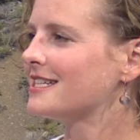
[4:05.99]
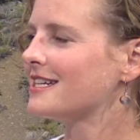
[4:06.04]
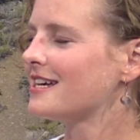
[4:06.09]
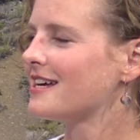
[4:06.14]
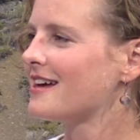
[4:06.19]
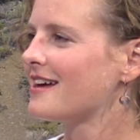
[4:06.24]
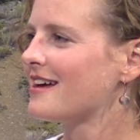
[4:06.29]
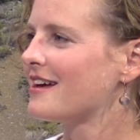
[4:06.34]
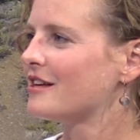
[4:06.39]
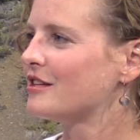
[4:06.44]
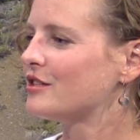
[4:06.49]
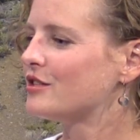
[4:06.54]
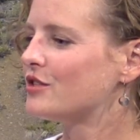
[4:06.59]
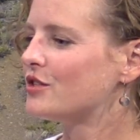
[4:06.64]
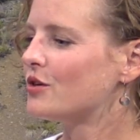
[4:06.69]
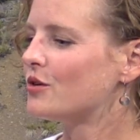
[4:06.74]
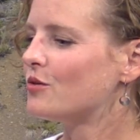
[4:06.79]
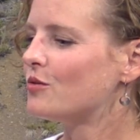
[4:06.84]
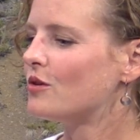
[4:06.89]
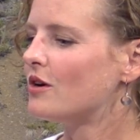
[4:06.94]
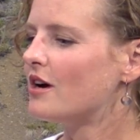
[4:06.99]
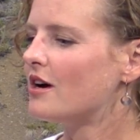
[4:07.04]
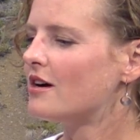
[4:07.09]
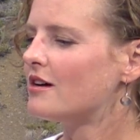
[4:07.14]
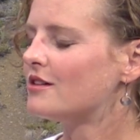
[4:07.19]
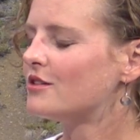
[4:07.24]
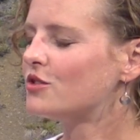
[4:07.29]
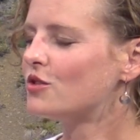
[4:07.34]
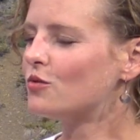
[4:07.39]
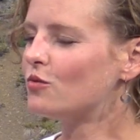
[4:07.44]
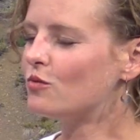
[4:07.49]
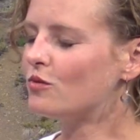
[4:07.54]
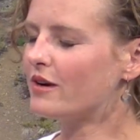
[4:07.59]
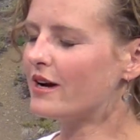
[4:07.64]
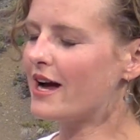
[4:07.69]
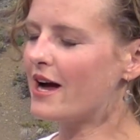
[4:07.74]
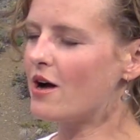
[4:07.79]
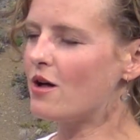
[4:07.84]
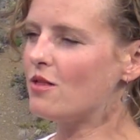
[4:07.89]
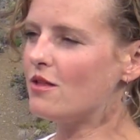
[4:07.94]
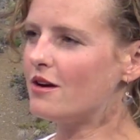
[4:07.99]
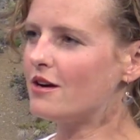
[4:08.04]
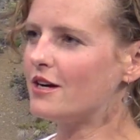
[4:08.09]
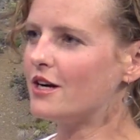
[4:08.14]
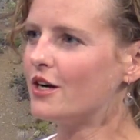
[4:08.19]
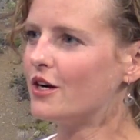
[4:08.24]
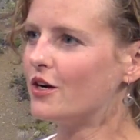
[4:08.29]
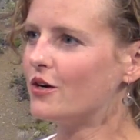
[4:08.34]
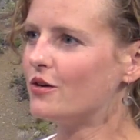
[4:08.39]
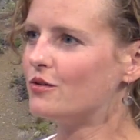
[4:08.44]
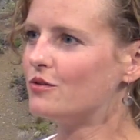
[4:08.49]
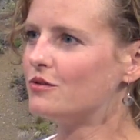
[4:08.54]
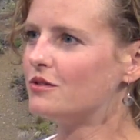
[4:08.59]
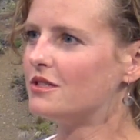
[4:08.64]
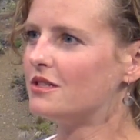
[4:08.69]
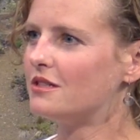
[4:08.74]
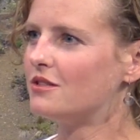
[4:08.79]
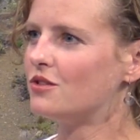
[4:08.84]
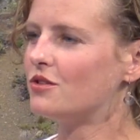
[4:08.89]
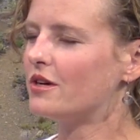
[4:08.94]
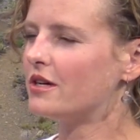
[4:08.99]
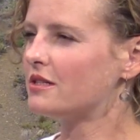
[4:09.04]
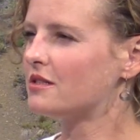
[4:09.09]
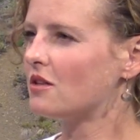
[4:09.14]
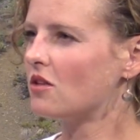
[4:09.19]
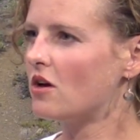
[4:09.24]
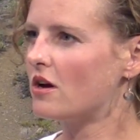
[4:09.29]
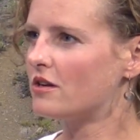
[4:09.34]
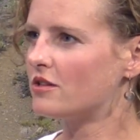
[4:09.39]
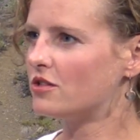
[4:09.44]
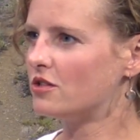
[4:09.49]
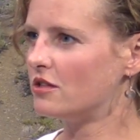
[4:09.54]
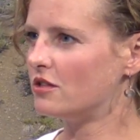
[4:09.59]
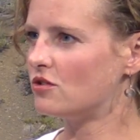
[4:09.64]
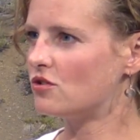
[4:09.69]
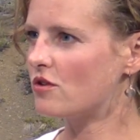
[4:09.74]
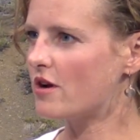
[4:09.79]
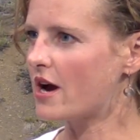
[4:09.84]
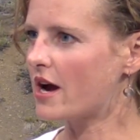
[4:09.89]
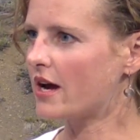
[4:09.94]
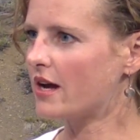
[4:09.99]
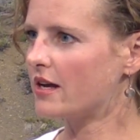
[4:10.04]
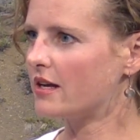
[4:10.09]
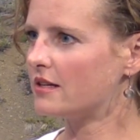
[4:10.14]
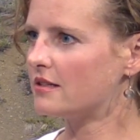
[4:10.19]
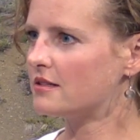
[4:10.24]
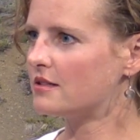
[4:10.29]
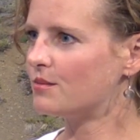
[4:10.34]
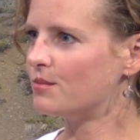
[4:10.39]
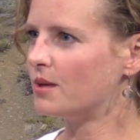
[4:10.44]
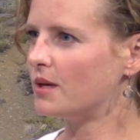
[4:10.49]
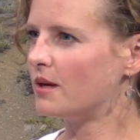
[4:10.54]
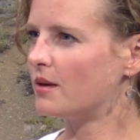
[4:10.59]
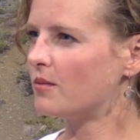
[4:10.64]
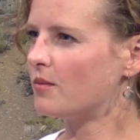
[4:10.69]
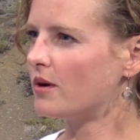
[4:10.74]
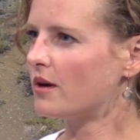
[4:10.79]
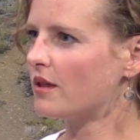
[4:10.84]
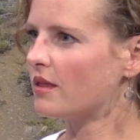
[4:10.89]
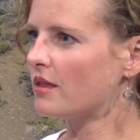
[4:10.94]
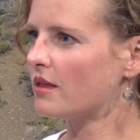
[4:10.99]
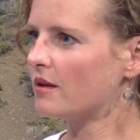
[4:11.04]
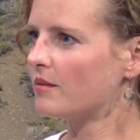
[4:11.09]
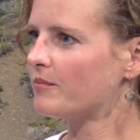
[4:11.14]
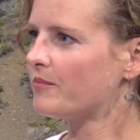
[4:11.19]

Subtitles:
Yeah. So how long ago did you guys launch eTRAKiT to begin with?